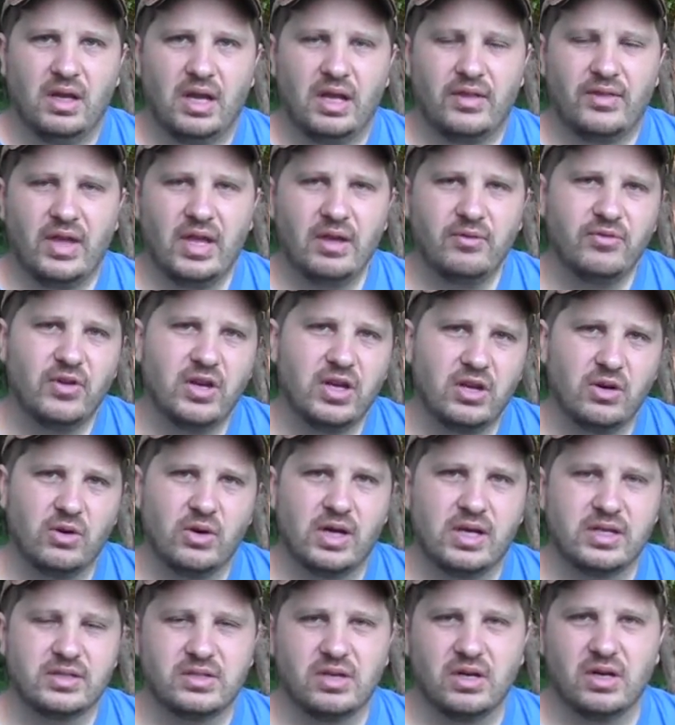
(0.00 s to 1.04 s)
and that video
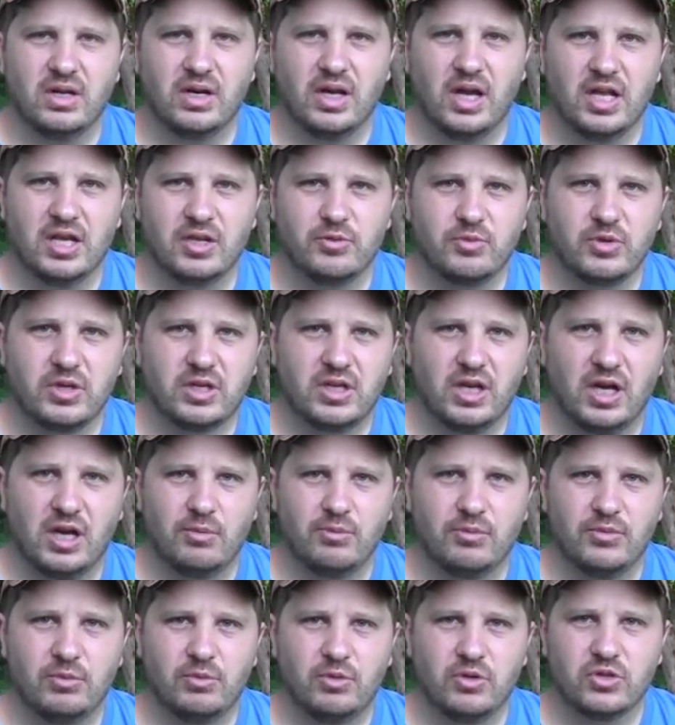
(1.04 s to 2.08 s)
has gone on to
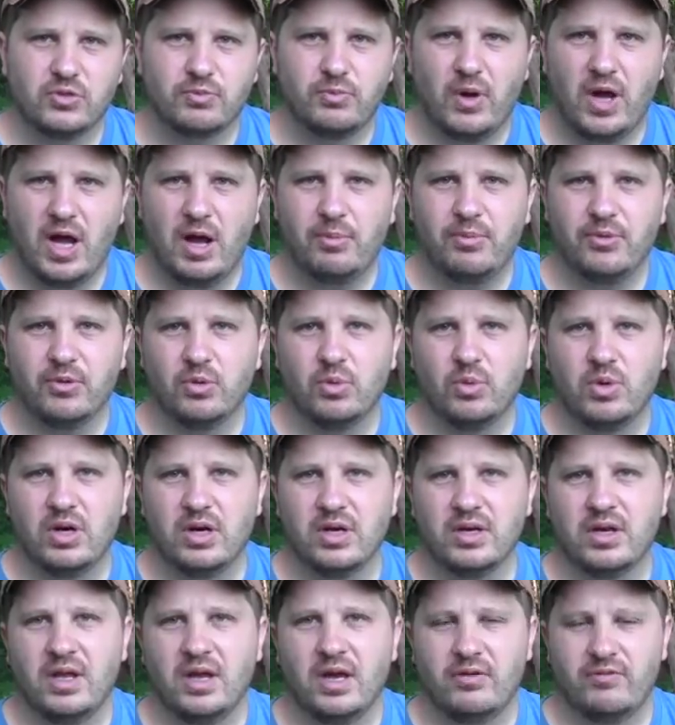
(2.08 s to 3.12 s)
become the most popular
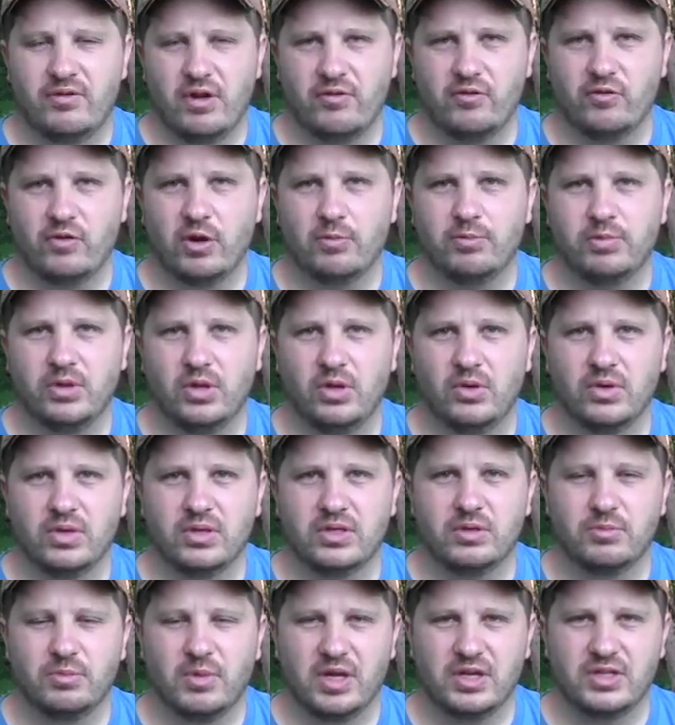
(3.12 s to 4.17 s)
one I've ever
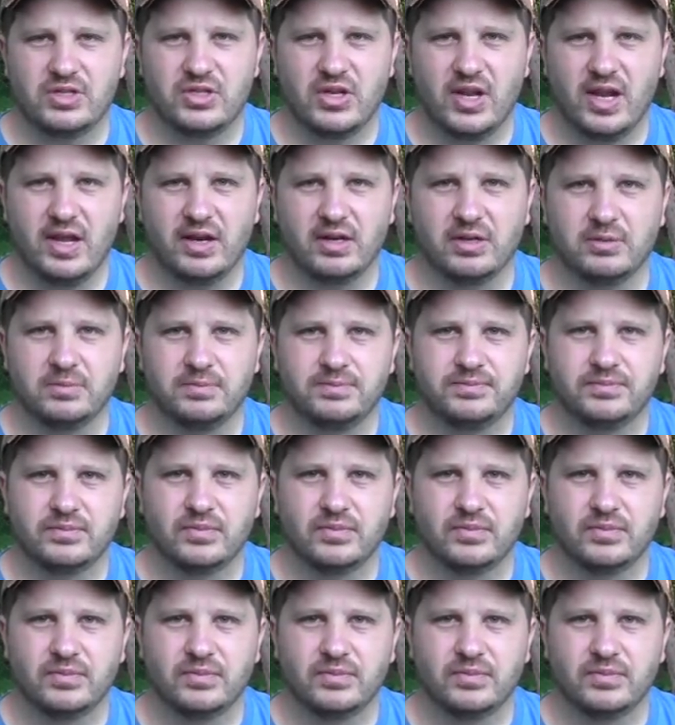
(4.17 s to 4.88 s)
uploaded to my channel.